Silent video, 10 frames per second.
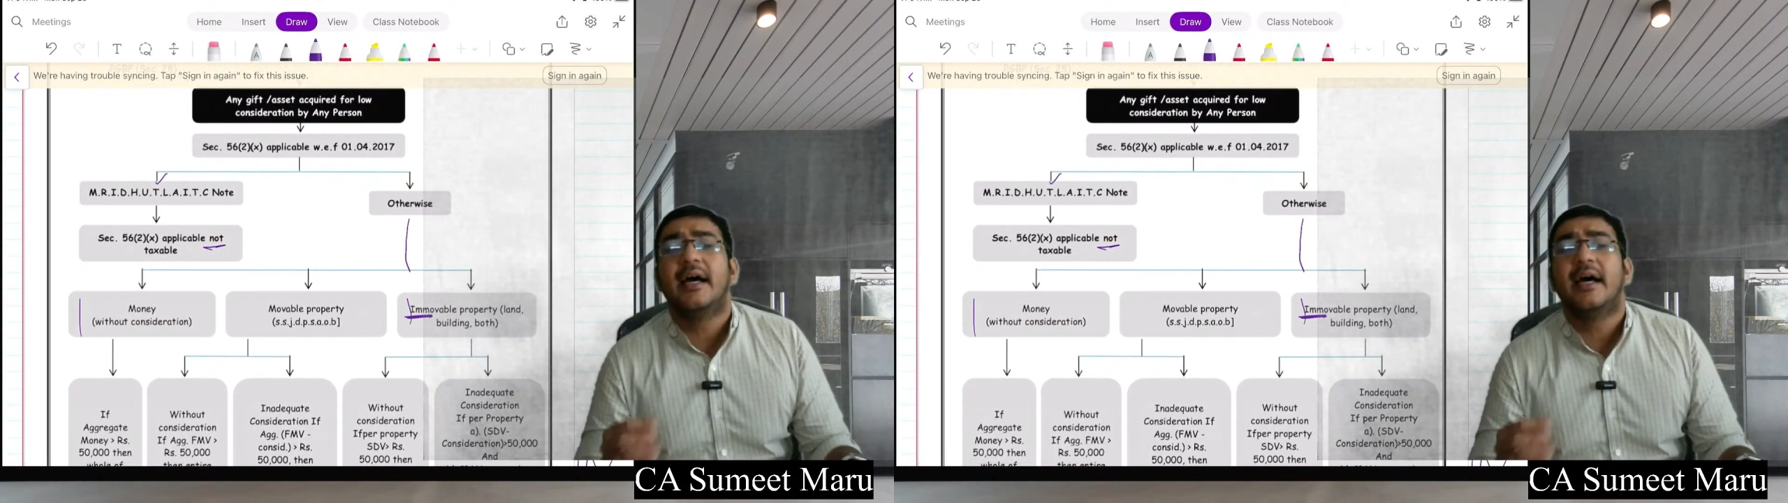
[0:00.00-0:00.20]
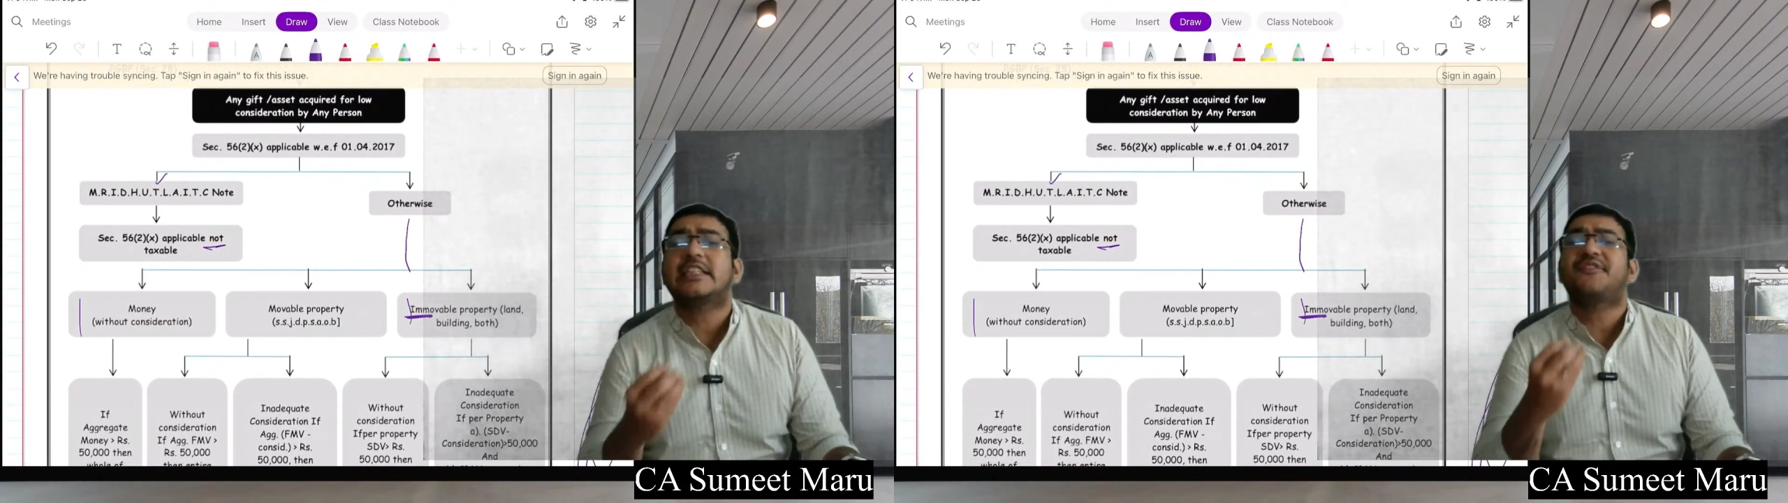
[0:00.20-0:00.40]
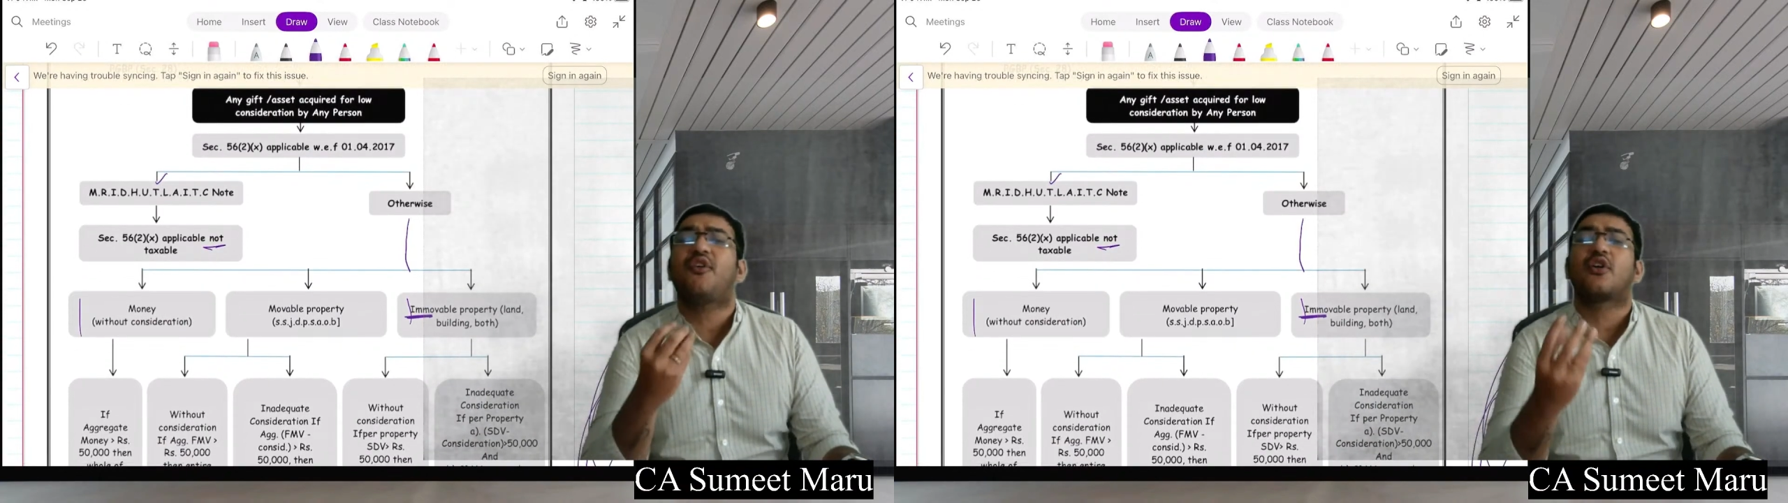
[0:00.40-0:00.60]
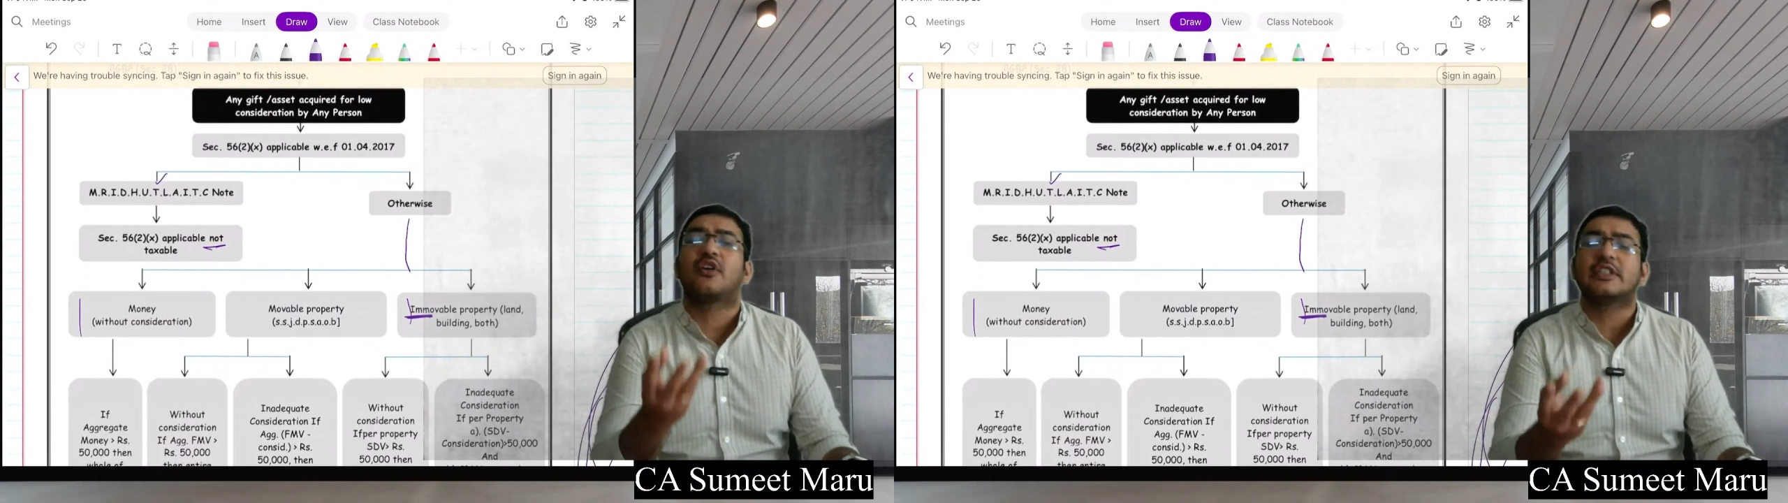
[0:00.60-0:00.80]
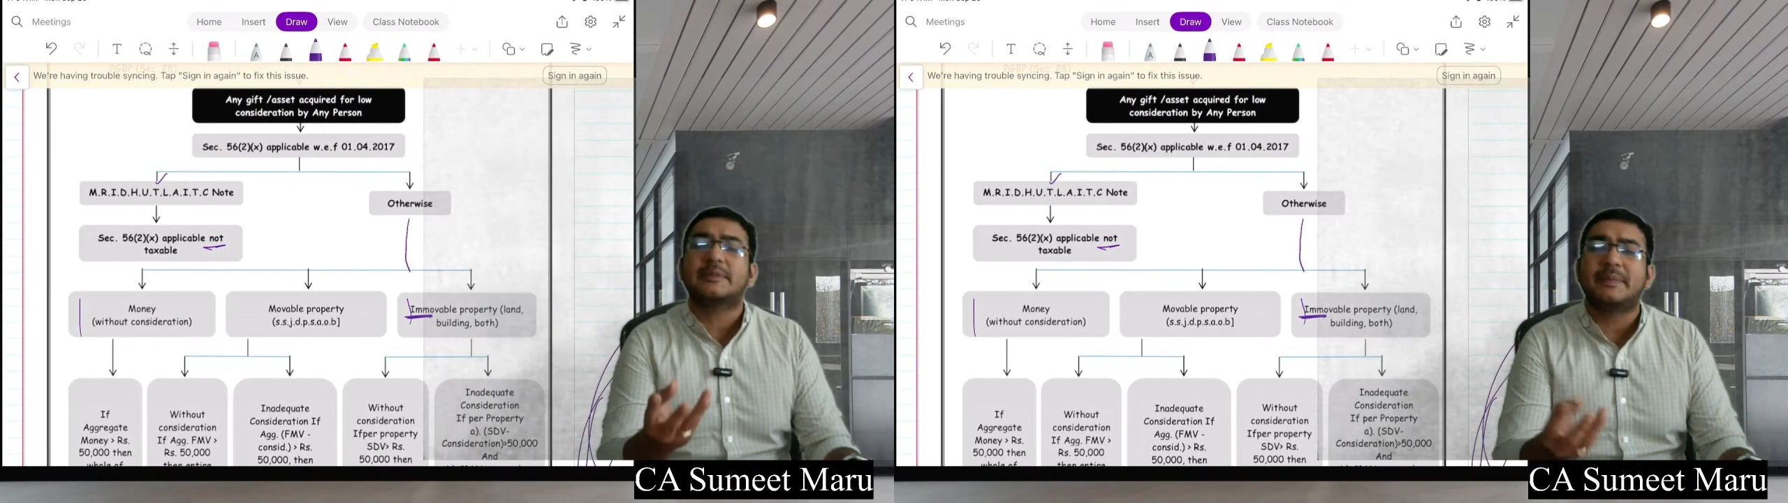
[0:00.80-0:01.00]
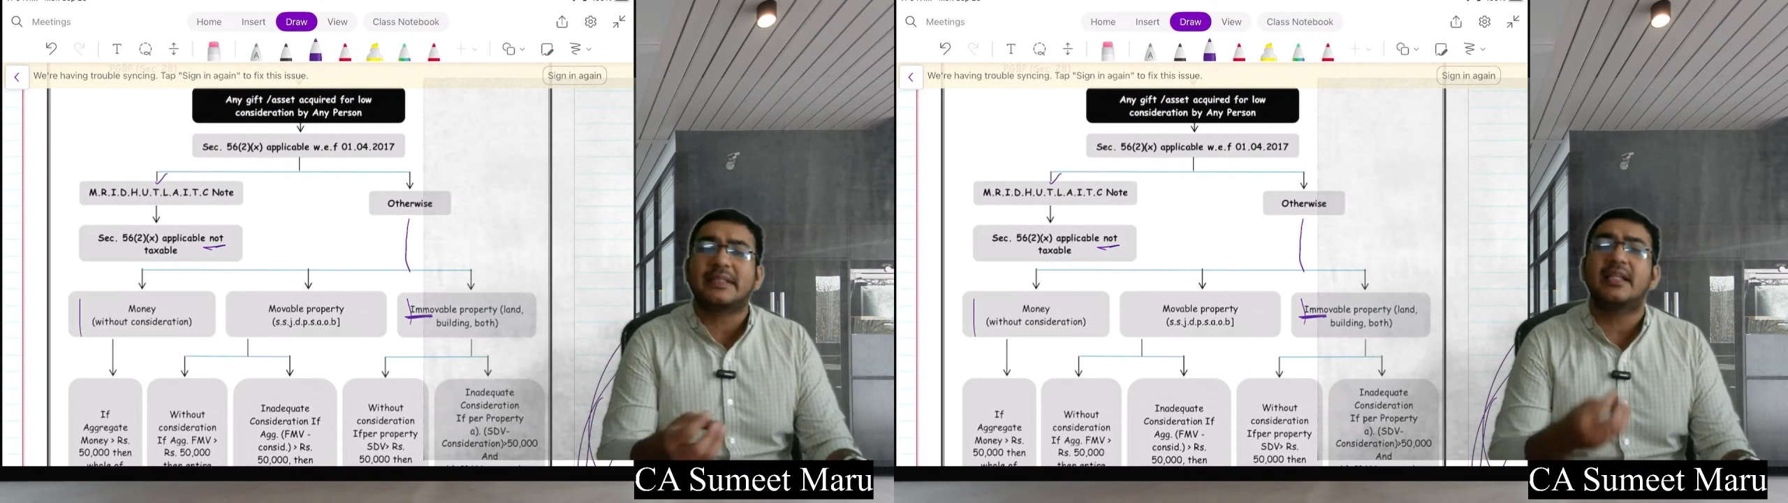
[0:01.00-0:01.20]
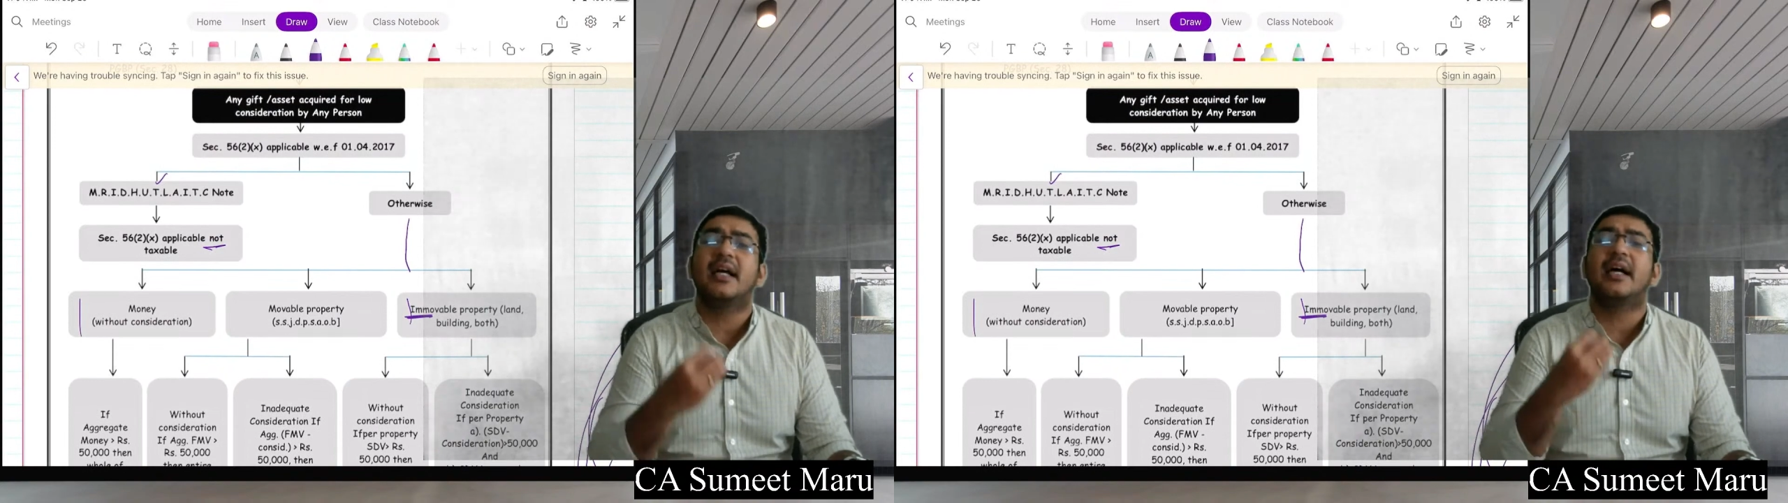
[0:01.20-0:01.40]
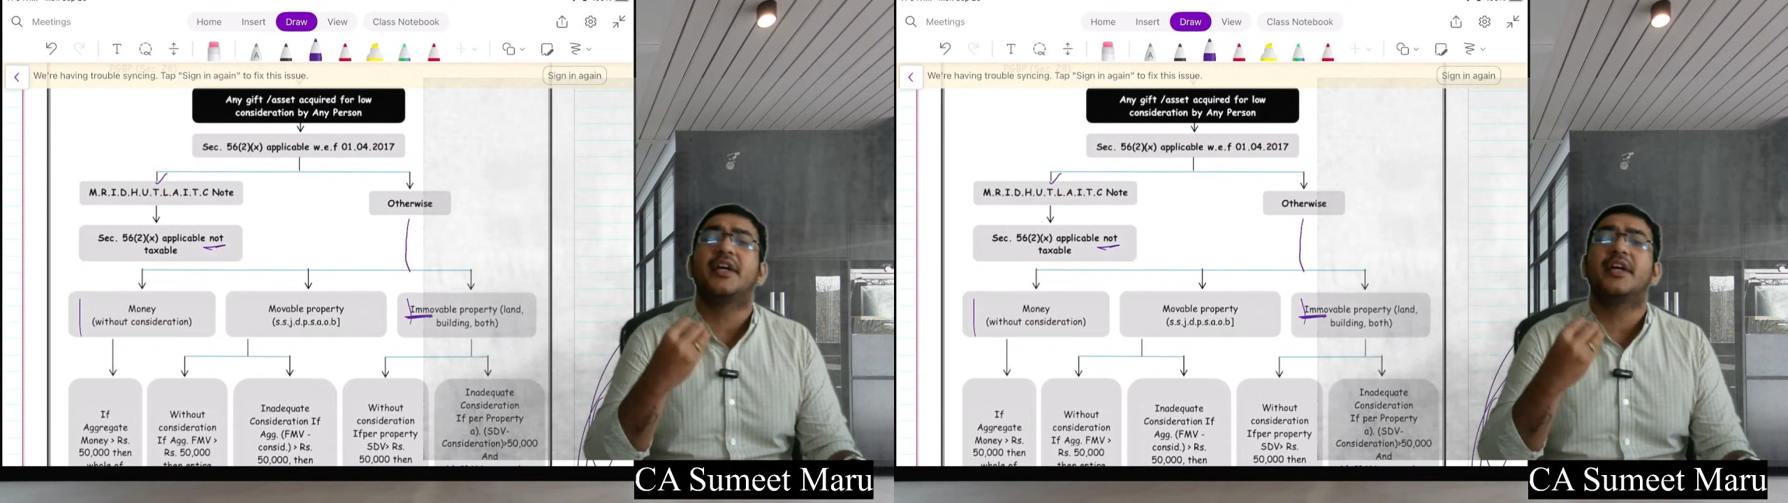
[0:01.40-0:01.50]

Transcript: H for hospital,